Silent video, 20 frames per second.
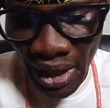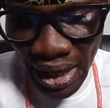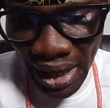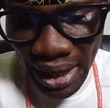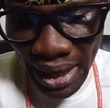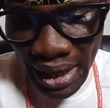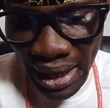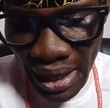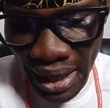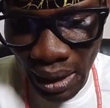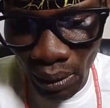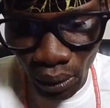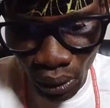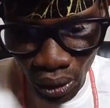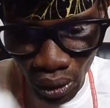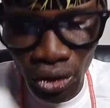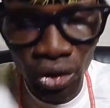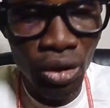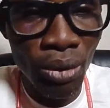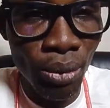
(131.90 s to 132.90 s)
will
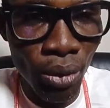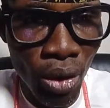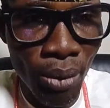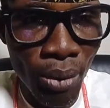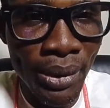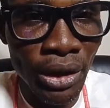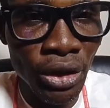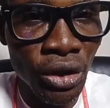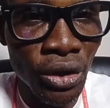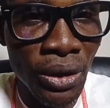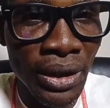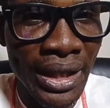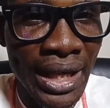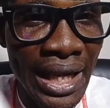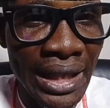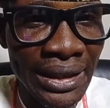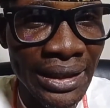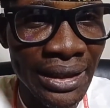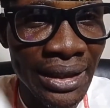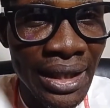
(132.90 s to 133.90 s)
run some commentary on
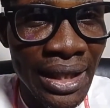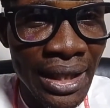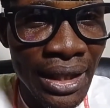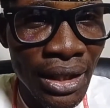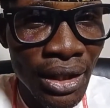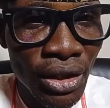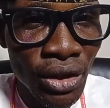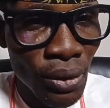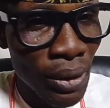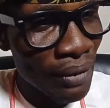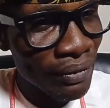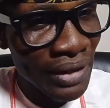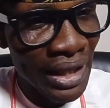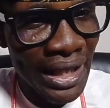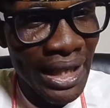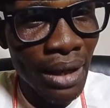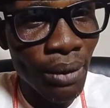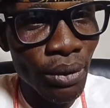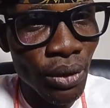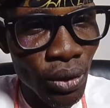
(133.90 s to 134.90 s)
that. So
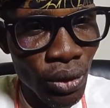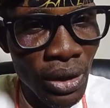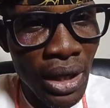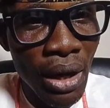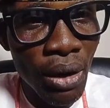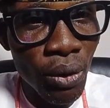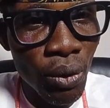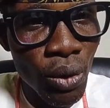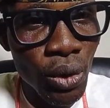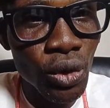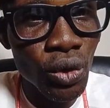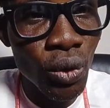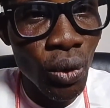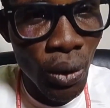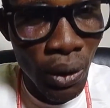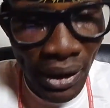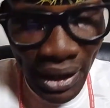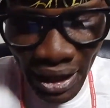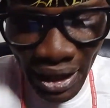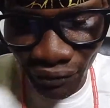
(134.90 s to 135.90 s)
after that, we will now go
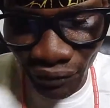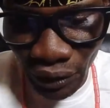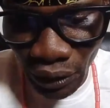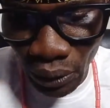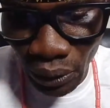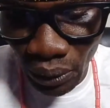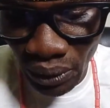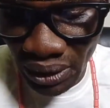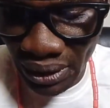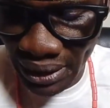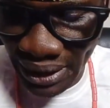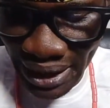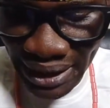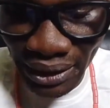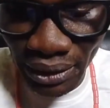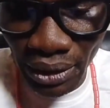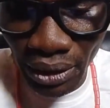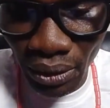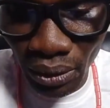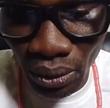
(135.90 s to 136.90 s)
to other videos.
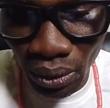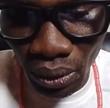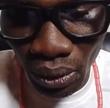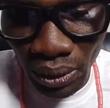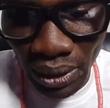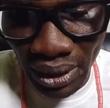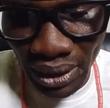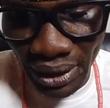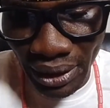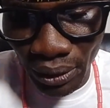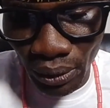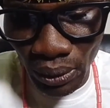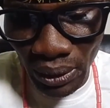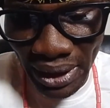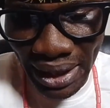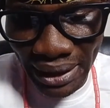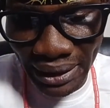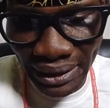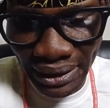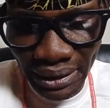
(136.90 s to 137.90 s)
Let's quickly
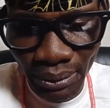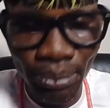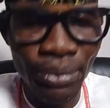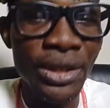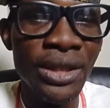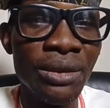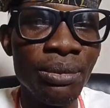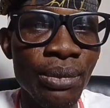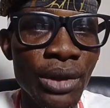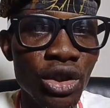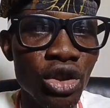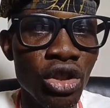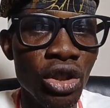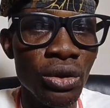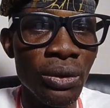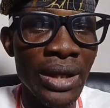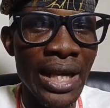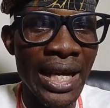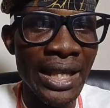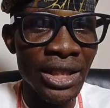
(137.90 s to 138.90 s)
look at this. Please make sure
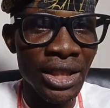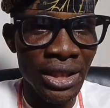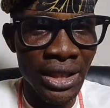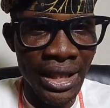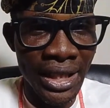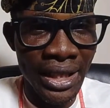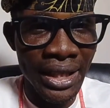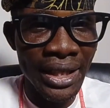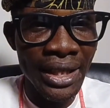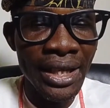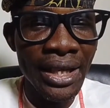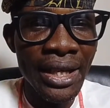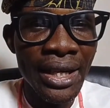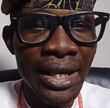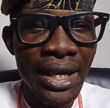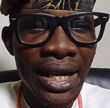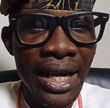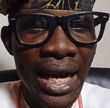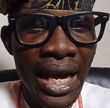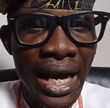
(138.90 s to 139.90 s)
you like, share,
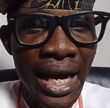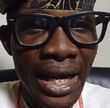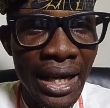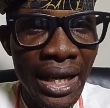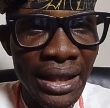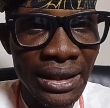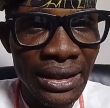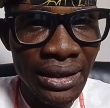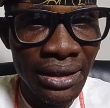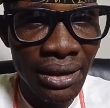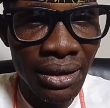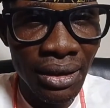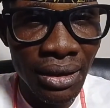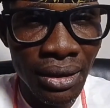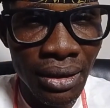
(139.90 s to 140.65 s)
and